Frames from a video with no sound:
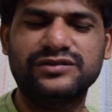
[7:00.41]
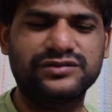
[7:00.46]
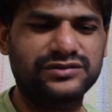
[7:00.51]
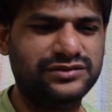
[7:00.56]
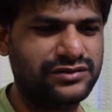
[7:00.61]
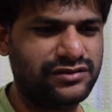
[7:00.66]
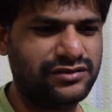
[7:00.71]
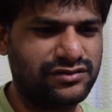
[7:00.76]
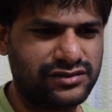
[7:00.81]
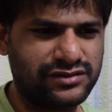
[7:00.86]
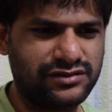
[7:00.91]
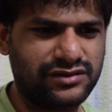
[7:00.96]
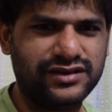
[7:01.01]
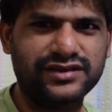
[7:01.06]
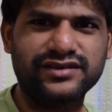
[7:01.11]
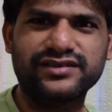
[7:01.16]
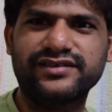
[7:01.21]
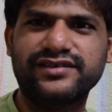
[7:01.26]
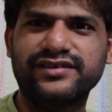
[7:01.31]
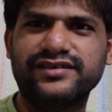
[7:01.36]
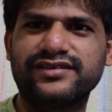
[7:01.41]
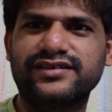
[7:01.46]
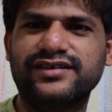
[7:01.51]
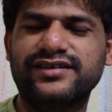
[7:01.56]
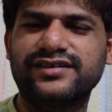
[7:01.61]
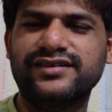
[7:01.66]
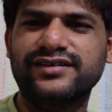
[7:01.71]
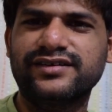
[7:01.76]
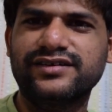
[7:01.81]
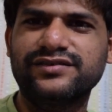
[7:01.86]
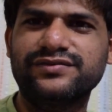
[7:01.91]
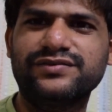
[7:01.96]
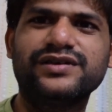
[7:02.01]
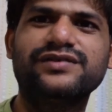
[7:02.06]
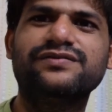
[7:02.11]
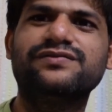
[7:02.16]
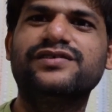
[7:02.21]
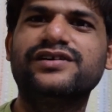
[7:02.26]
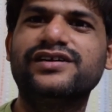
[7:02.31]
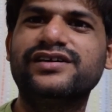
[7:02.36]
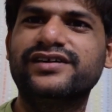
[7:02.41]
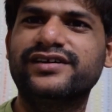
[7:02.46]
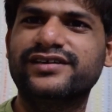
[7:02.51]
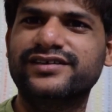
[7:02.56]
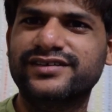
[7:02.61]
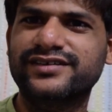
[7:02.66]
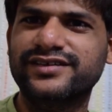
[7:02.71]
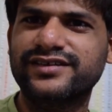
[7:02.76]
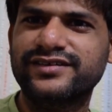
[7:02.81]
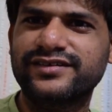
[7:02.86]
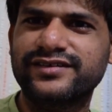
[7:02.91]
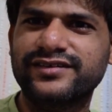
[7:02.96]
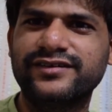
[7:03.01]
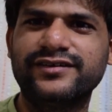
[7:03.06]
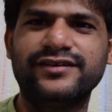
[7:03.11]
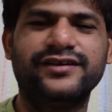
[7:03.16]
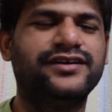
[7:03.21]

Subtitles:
you should also understand there is a different world exists,